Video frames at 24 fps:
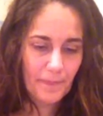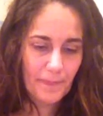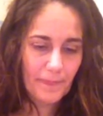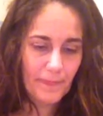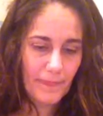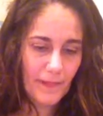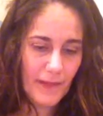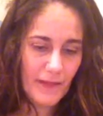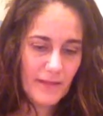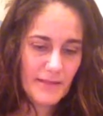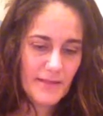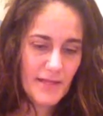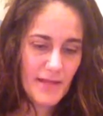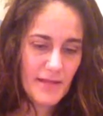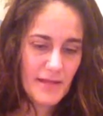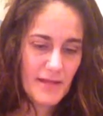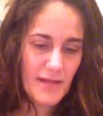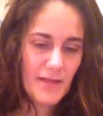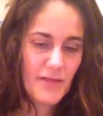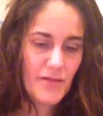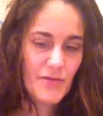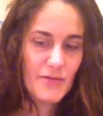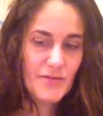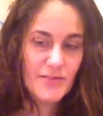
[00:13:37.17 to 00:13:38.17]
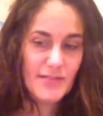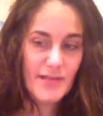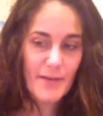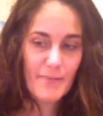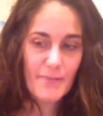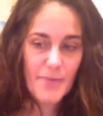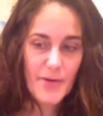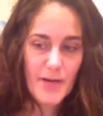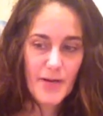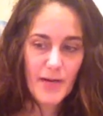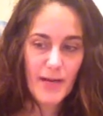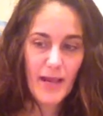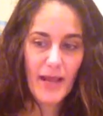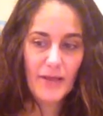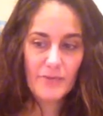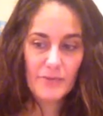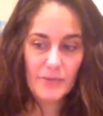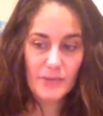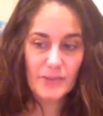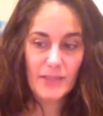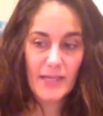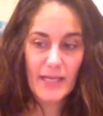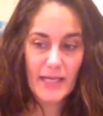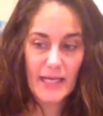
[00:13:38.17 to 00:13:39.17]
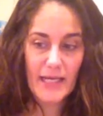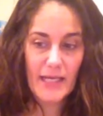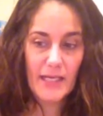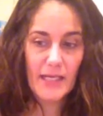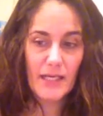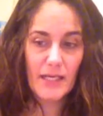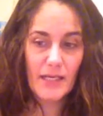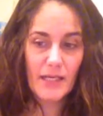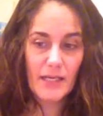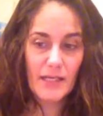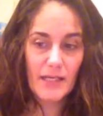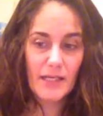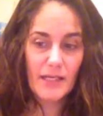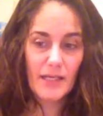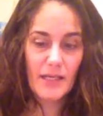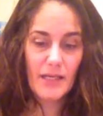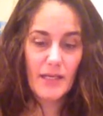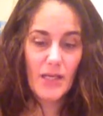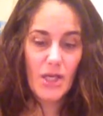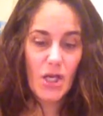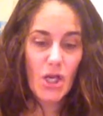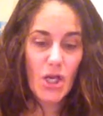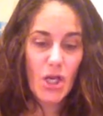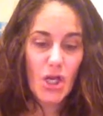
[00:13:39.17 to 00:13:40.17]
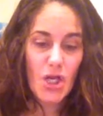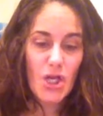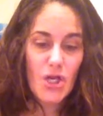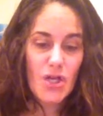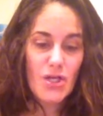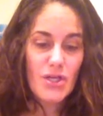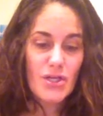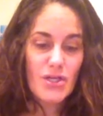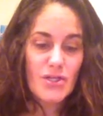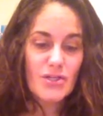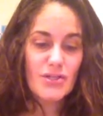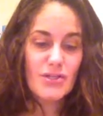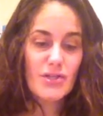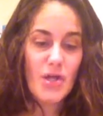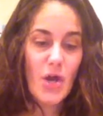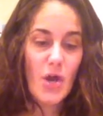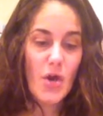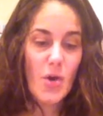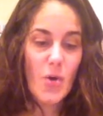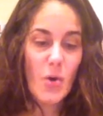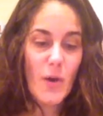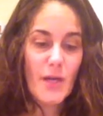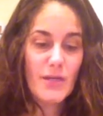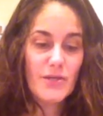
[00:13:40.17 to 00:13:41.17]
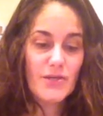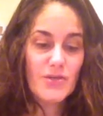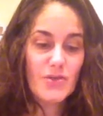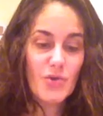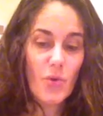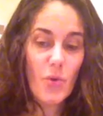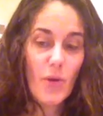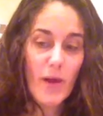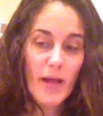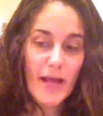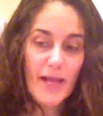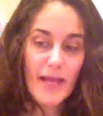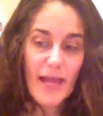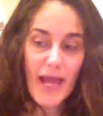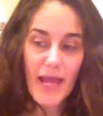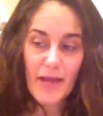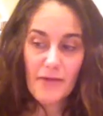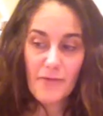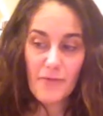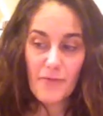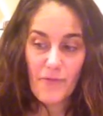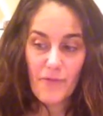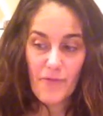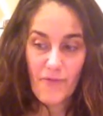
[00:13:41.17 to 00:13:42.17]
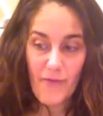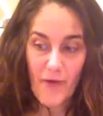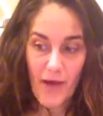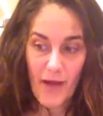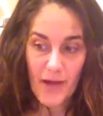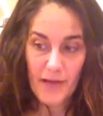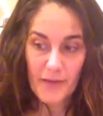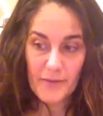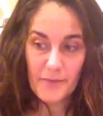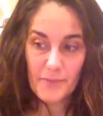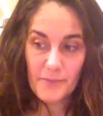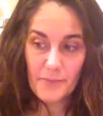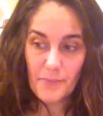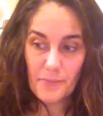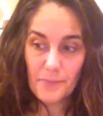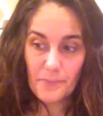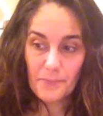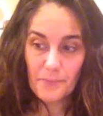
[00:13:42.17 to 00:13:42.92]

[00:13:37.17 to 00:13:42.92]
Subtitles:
because I think they're separate and related. So joy and fun,